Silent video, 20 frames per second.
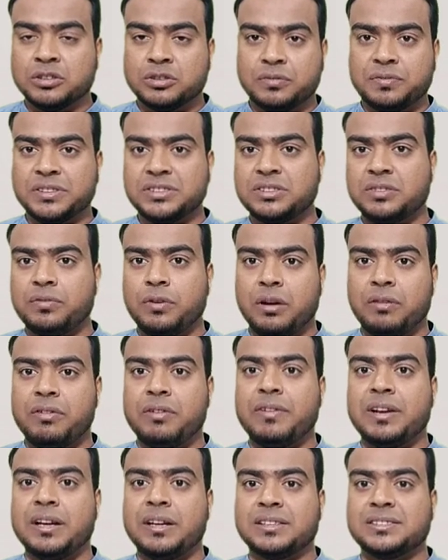So first of all,
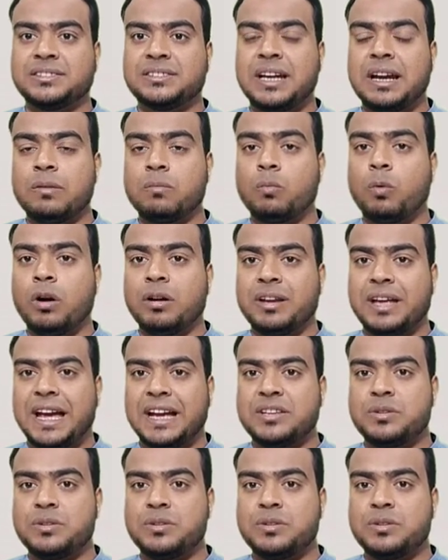we will understand what